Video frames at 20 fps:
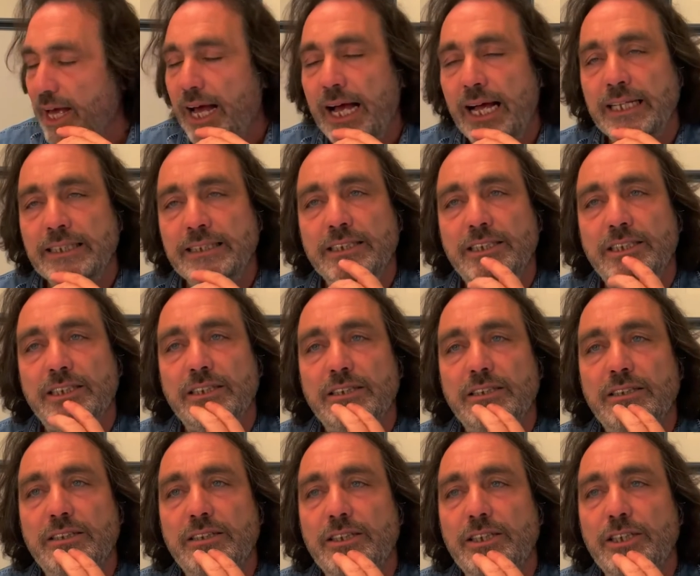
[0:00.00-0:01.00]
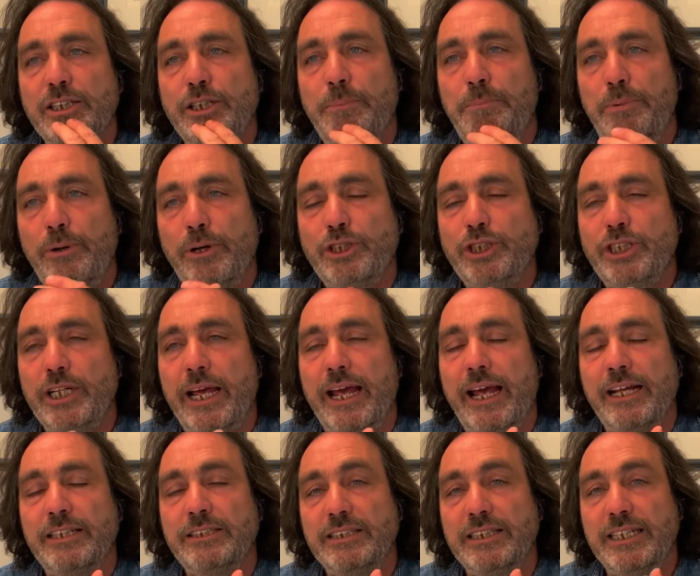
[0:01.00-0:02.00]
And you push
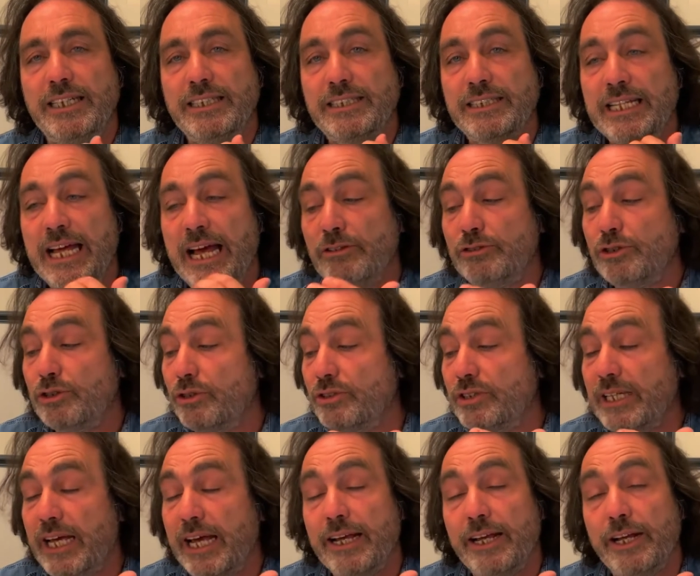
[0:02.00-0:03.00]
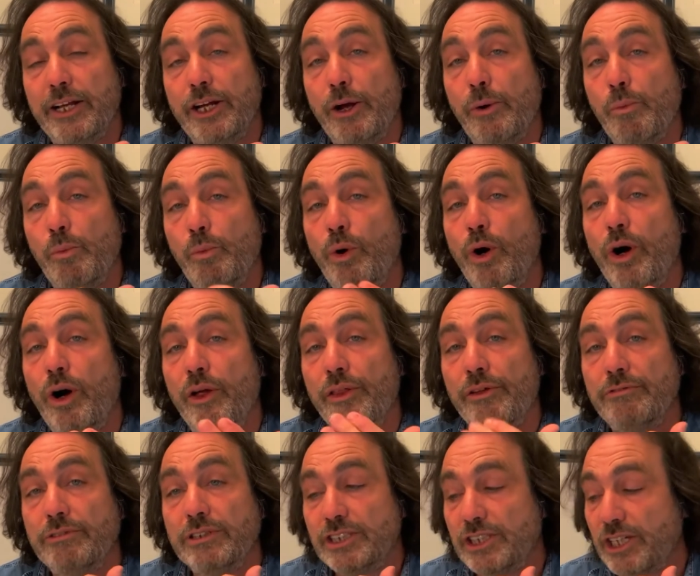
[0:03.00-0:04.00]
it and it's now sort of saying, you know, what are
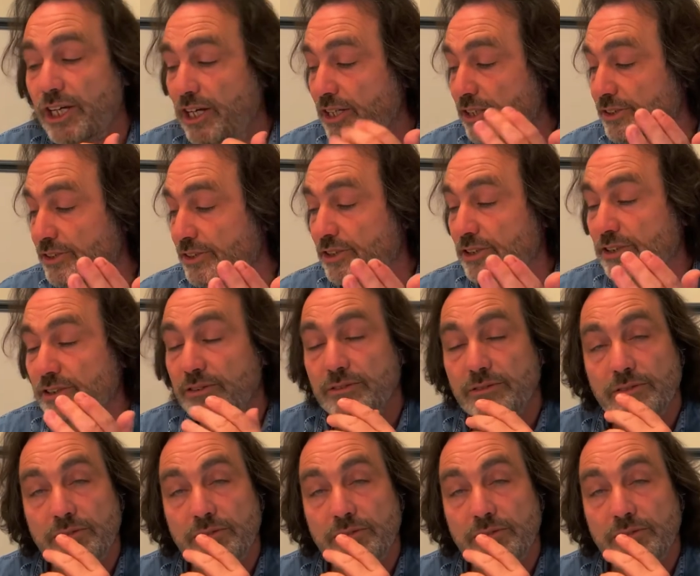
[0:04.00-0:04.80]
the returns?